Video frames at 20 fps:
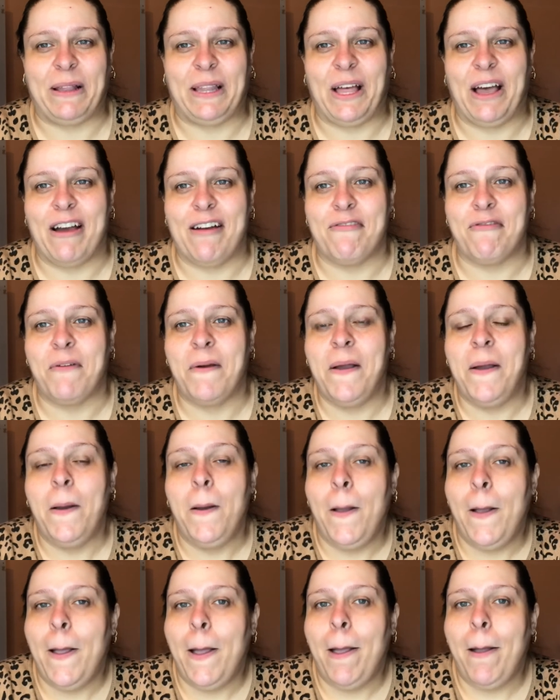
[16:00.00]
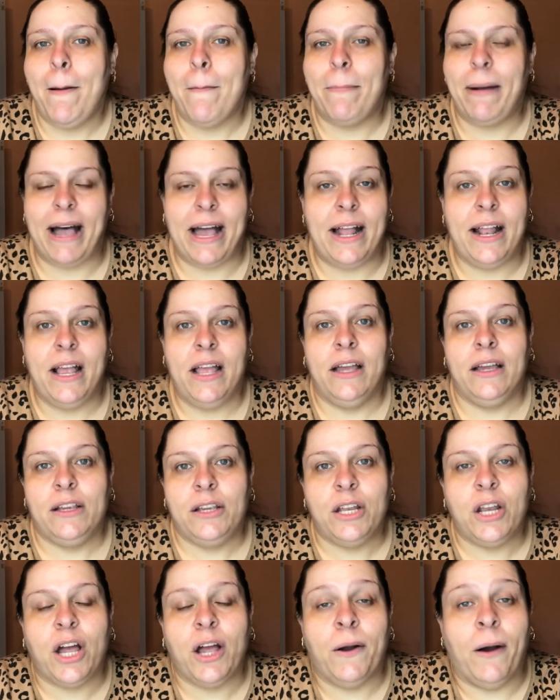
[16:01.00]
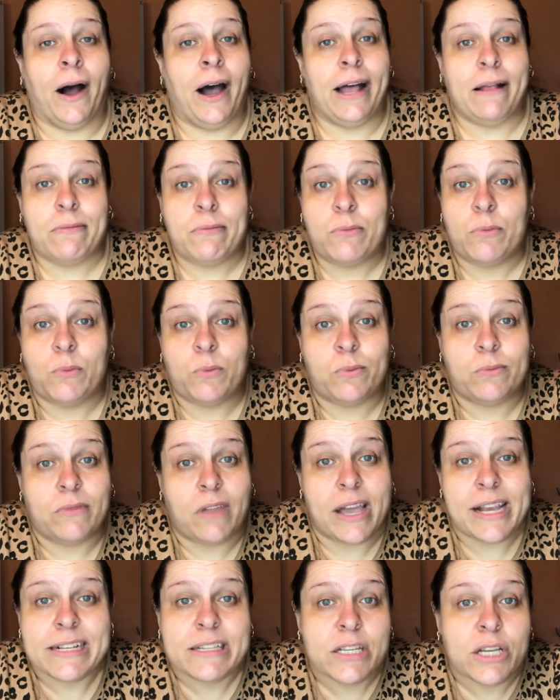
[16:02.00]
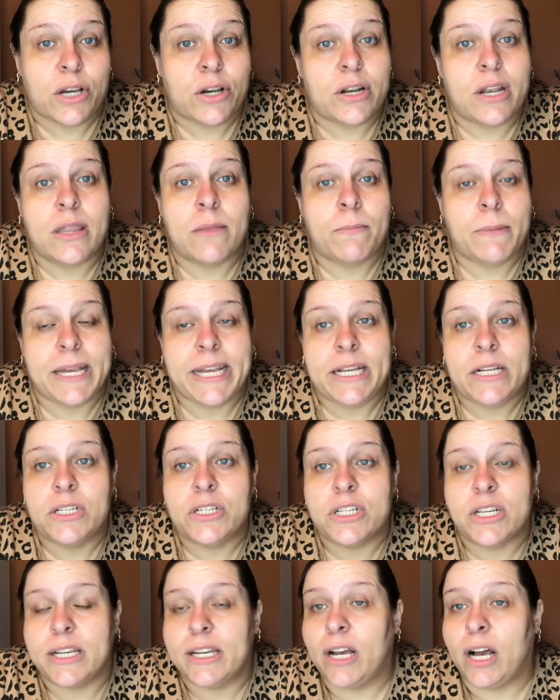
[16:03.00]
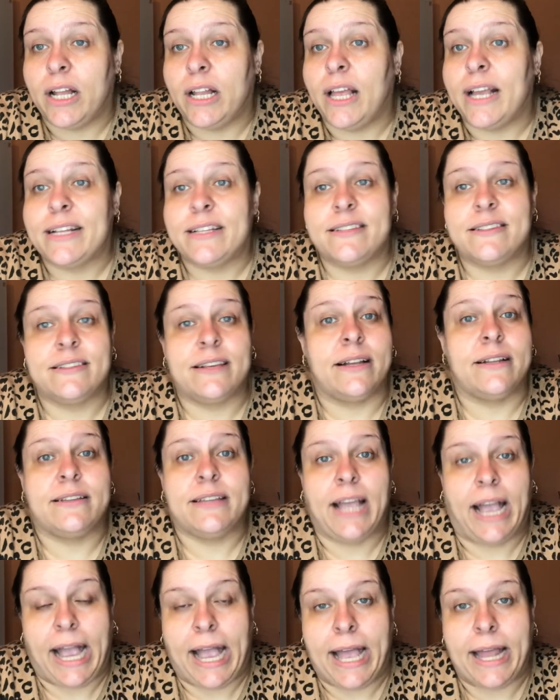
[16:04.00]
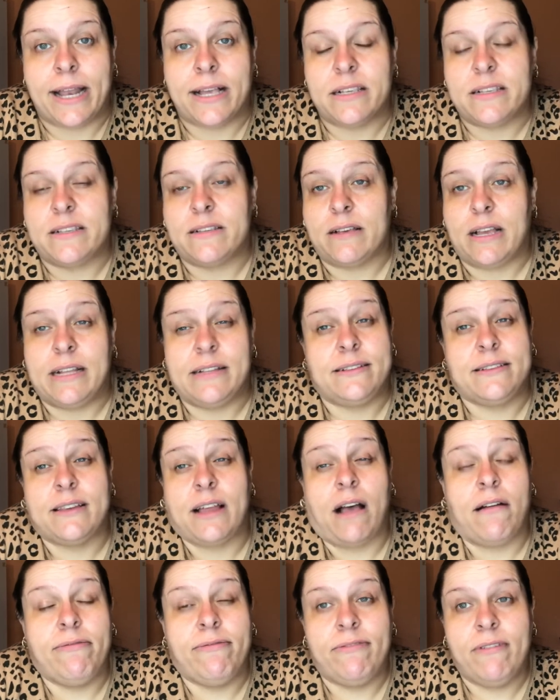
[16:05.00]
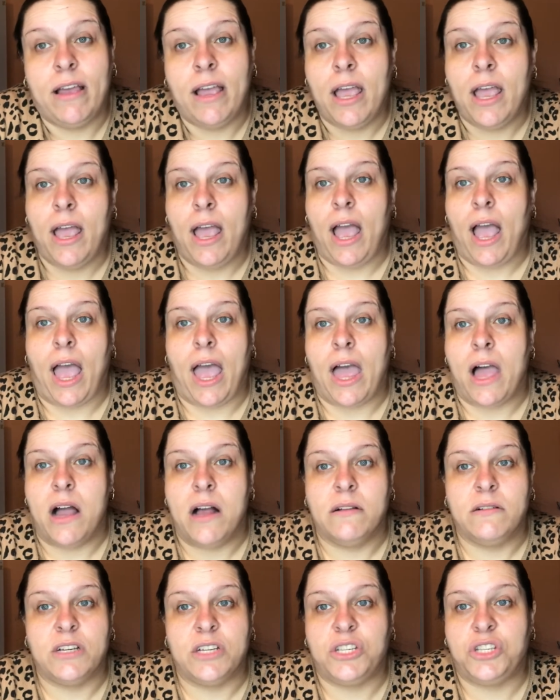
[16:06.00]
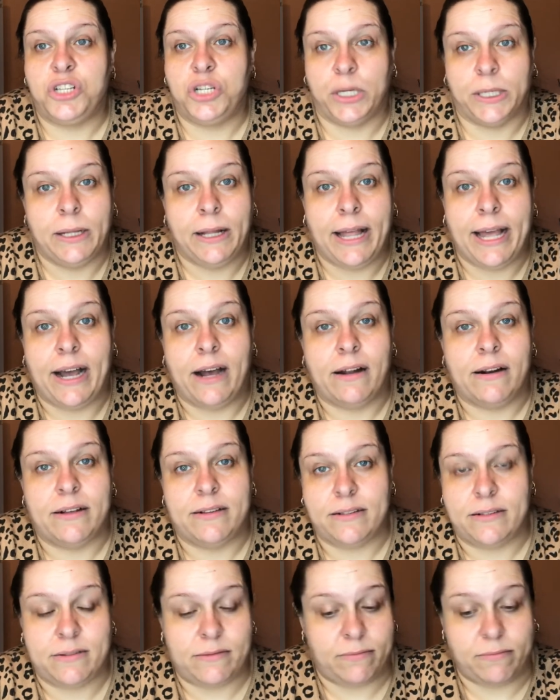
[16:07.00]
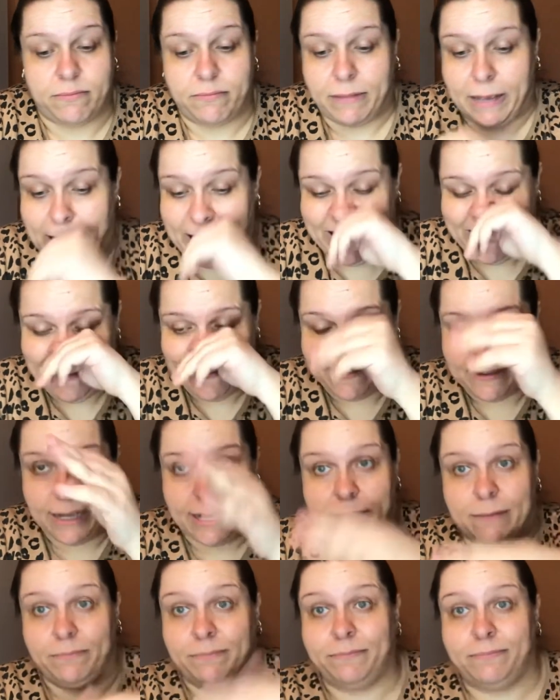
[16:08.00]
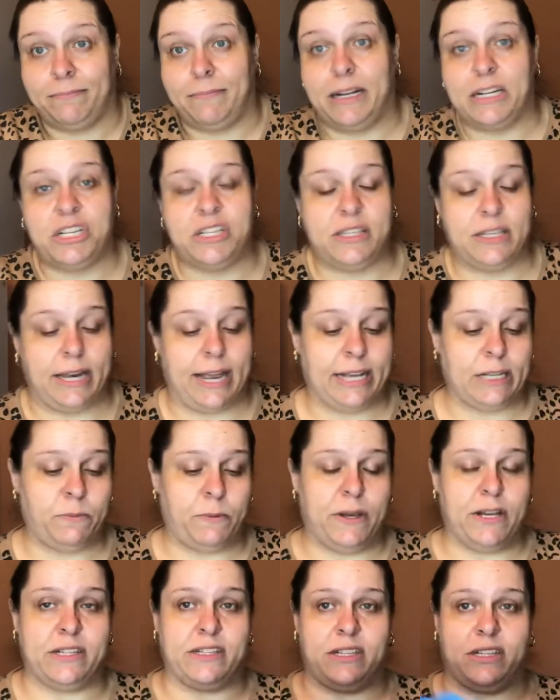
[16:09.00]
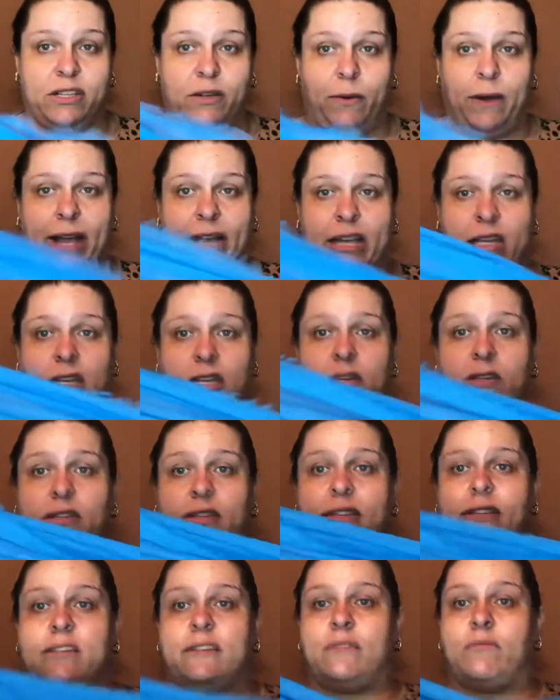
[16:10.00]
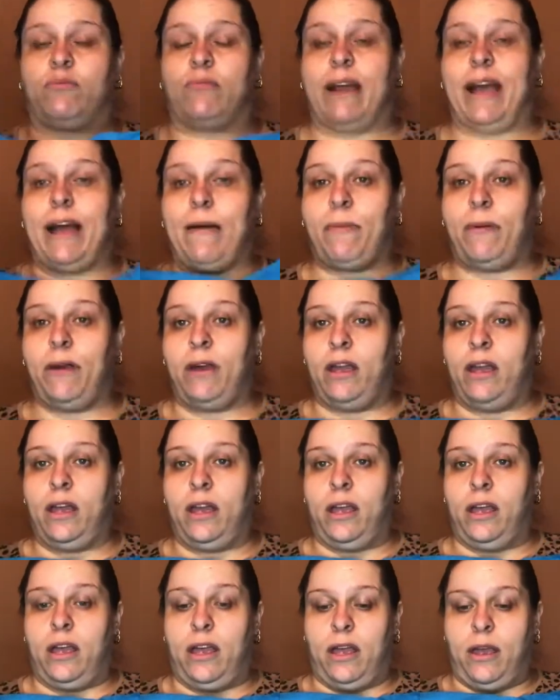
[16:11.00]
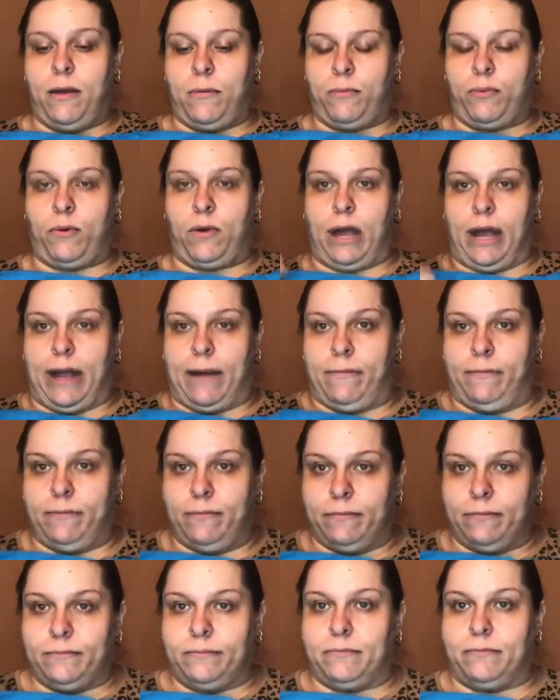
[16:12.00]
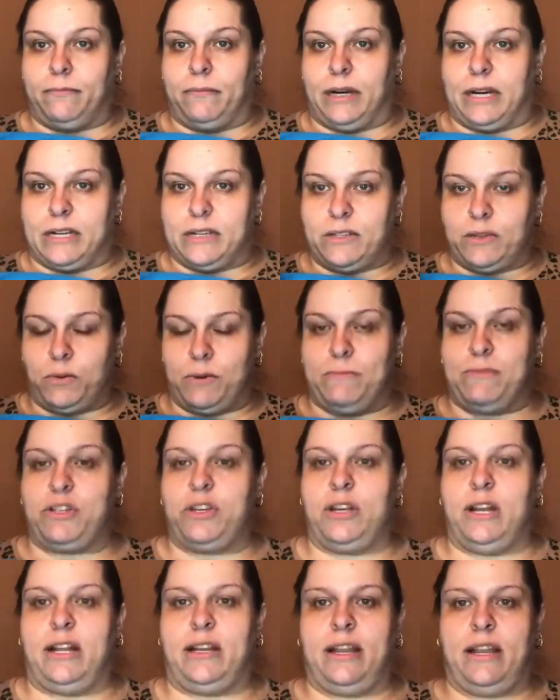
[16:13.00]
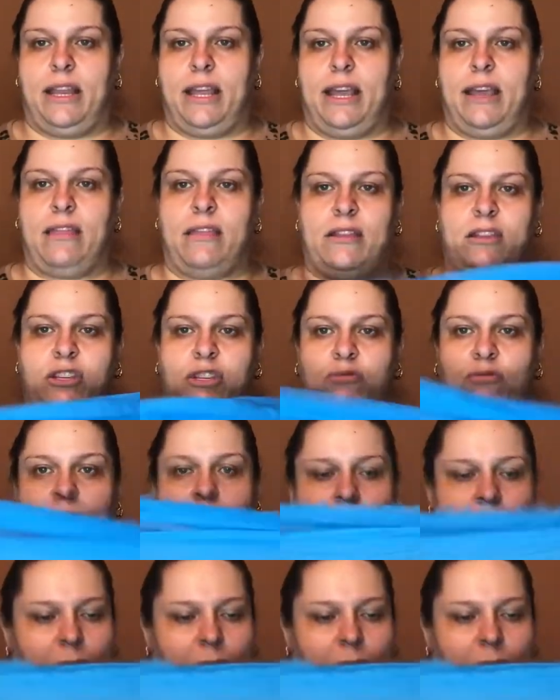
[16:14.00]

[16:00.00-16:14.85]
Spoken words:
life. But, you know, I like to go to the beach, and I like to suntan and stuff, and just chill out as much as the next person. So I could use this as a wrap. My swimsuit underneath and just wrap